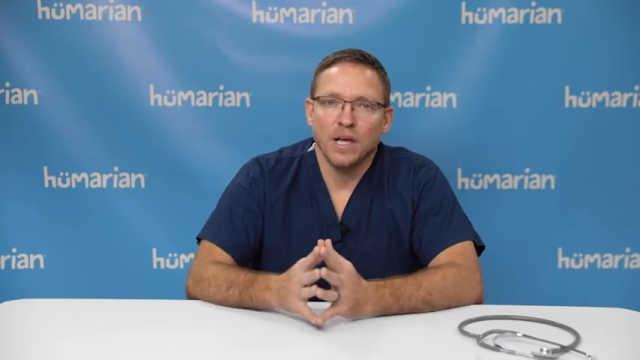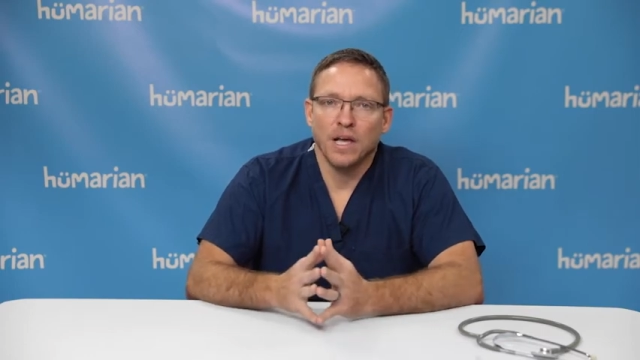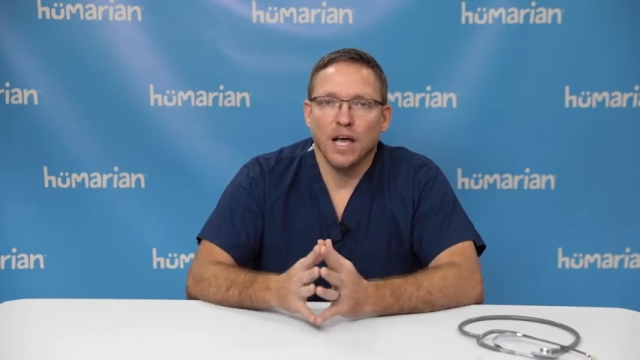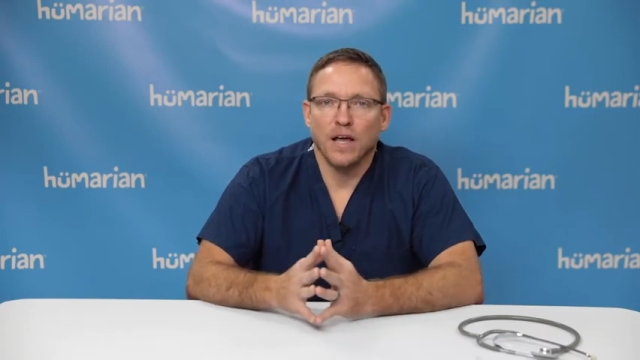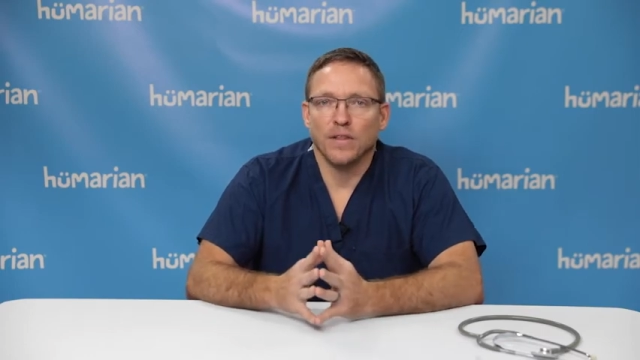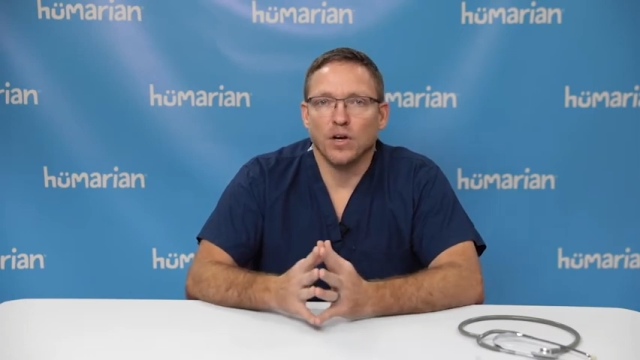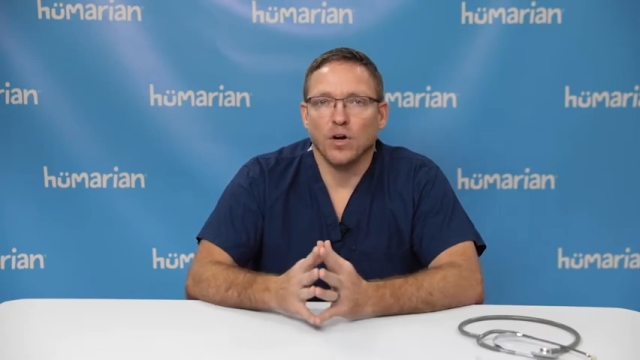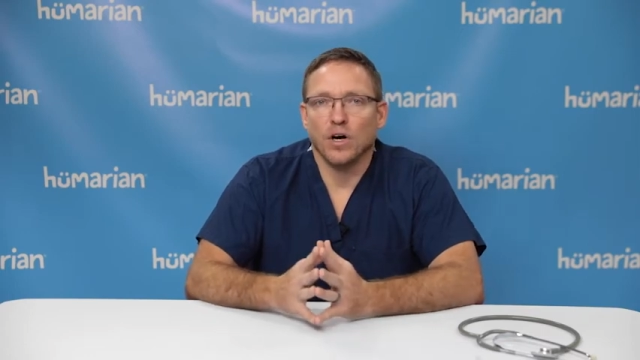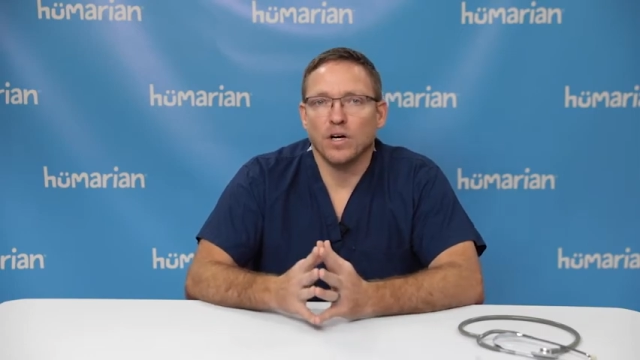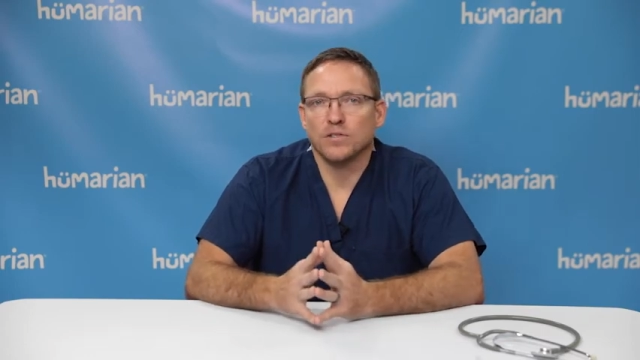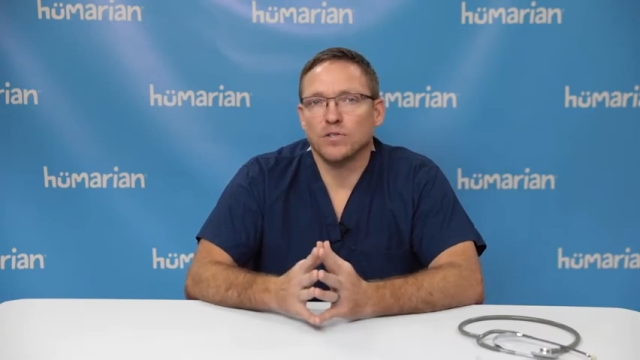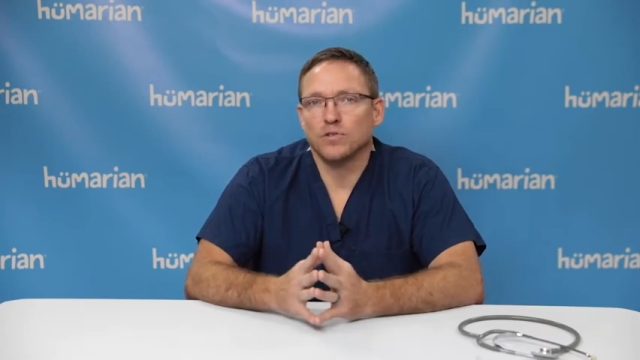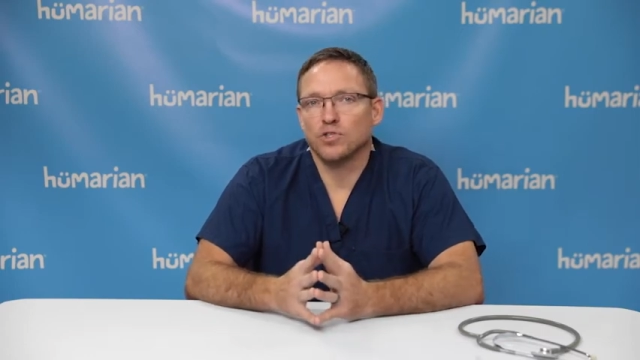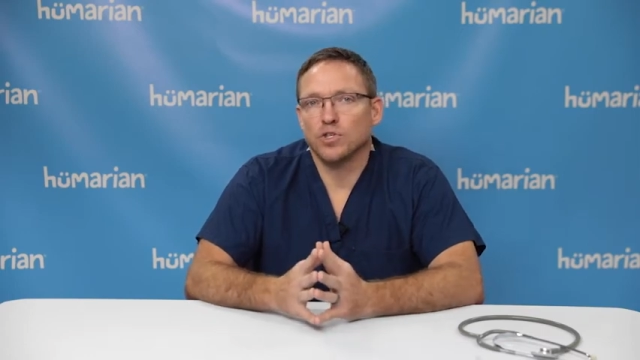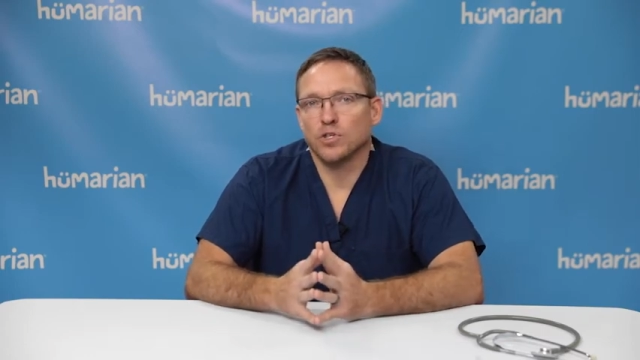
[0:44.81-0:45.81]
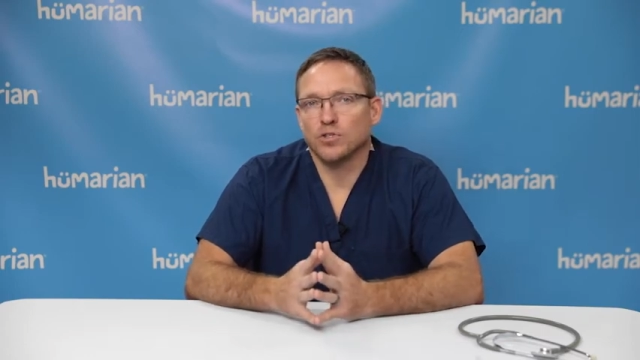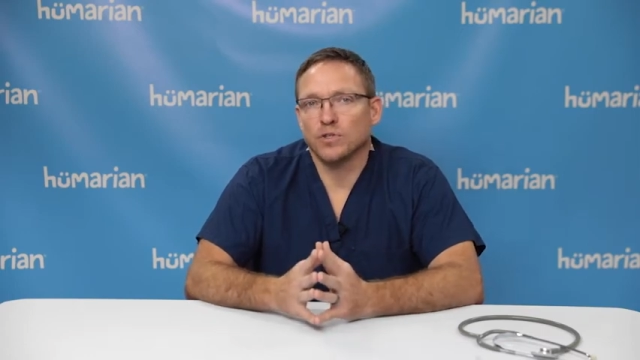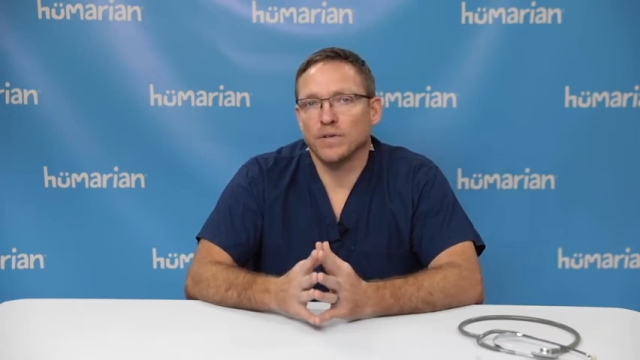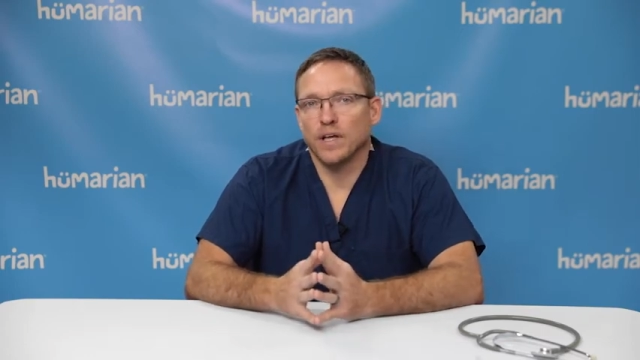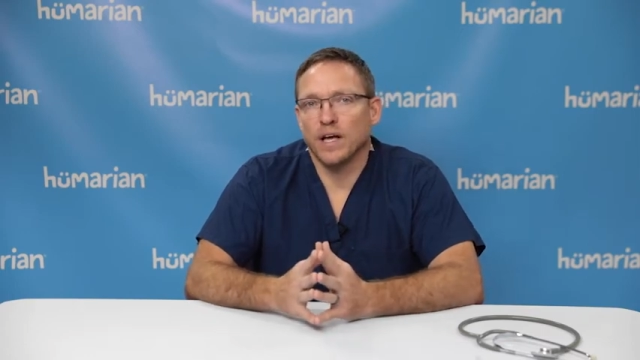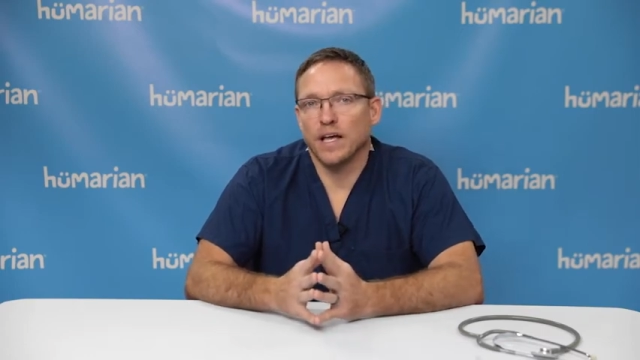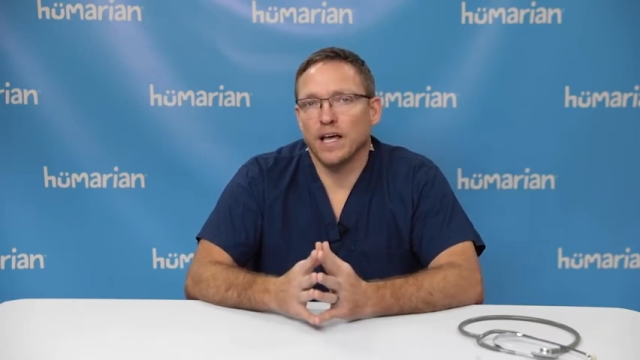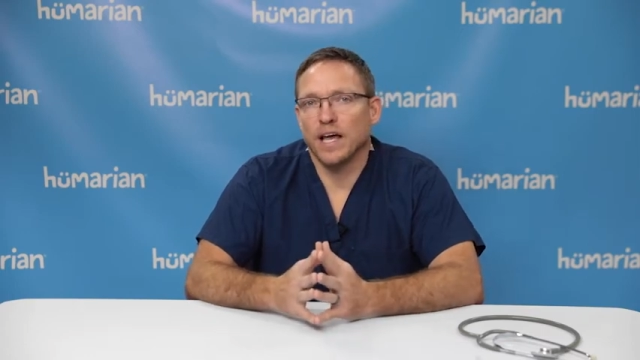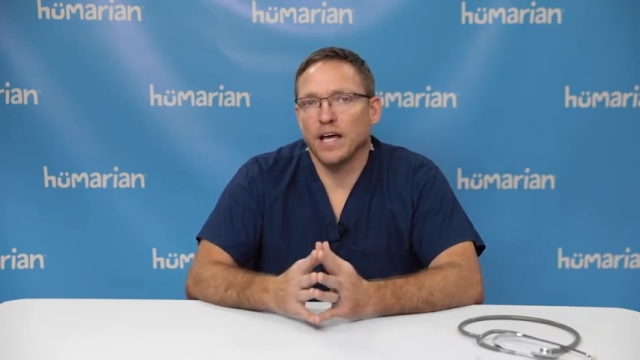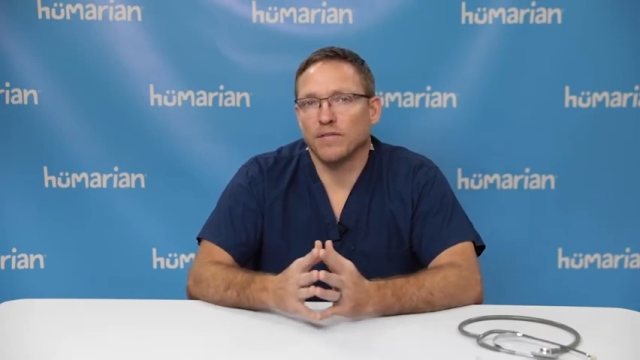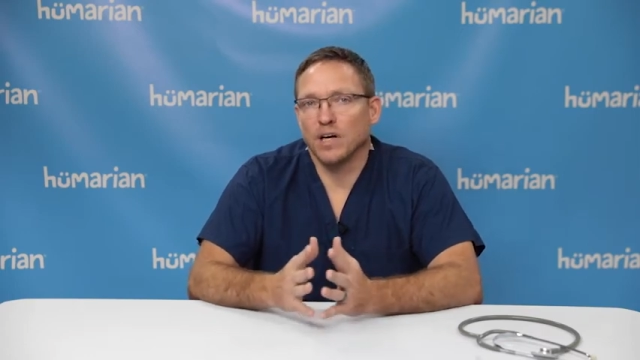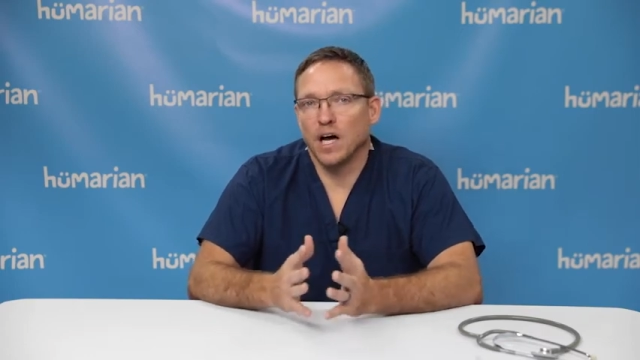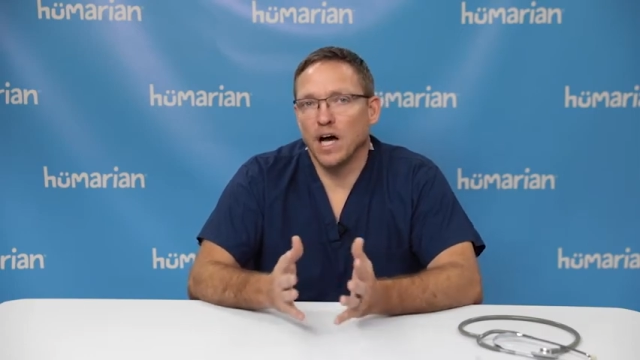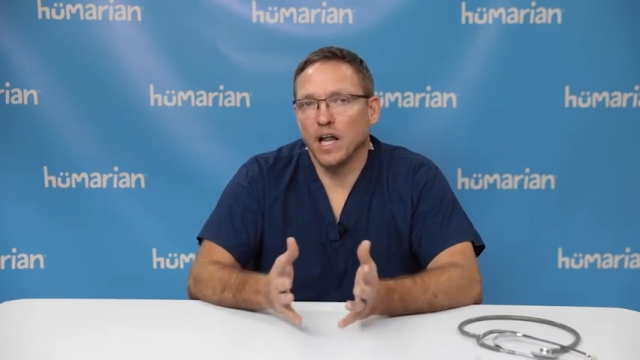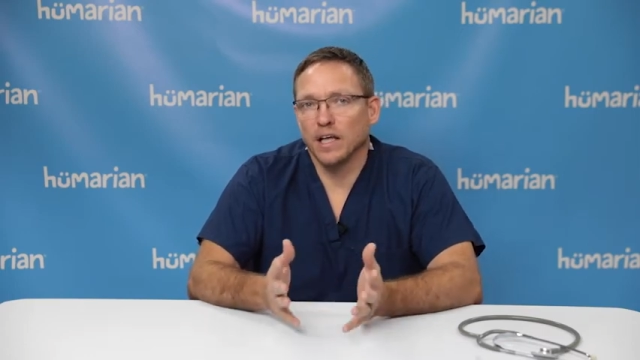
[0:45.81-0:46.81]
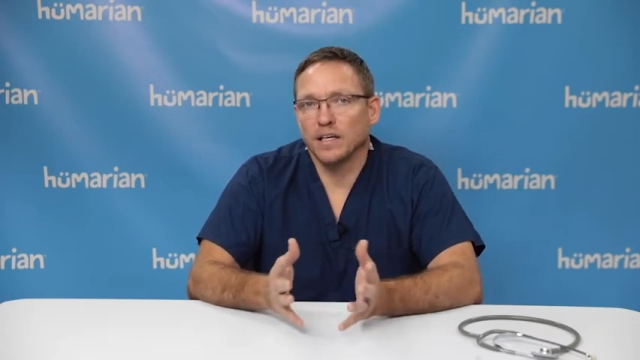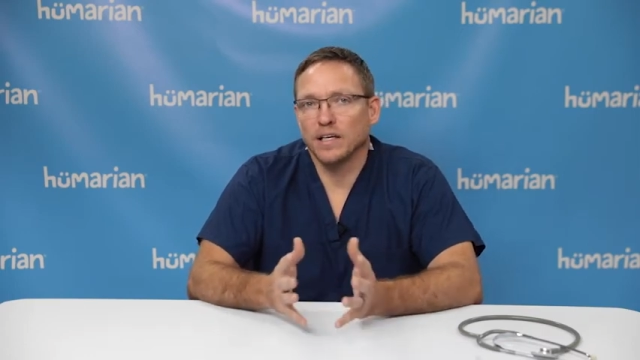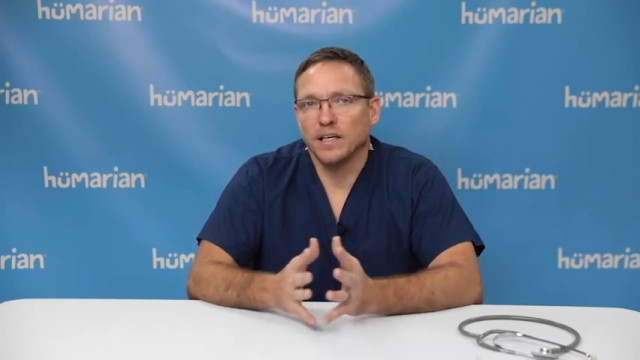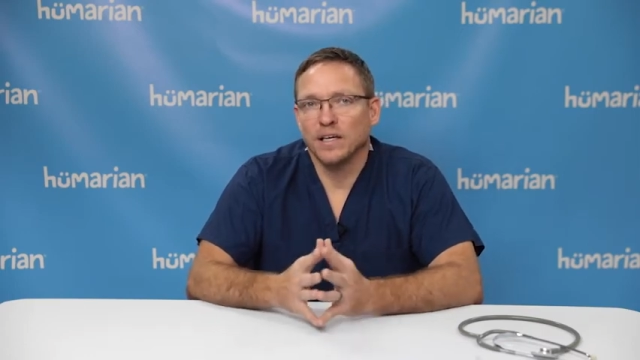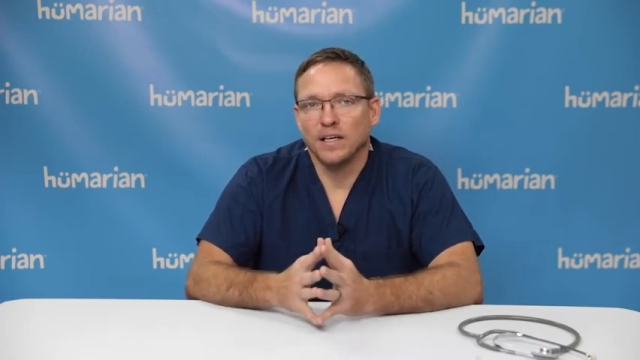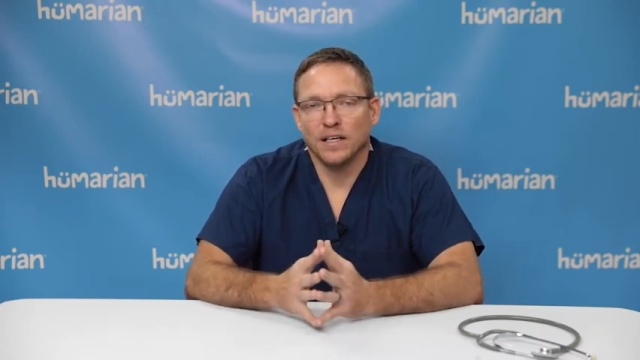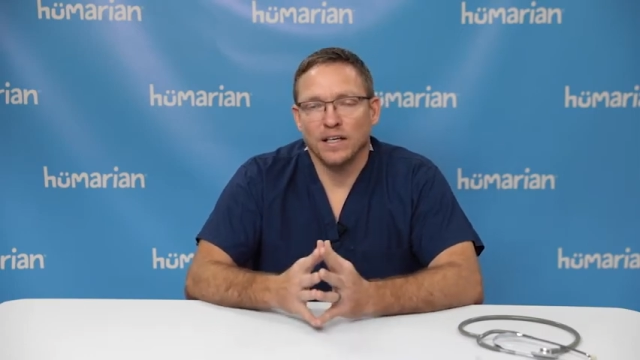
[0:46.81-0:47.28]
And then also children that have colic,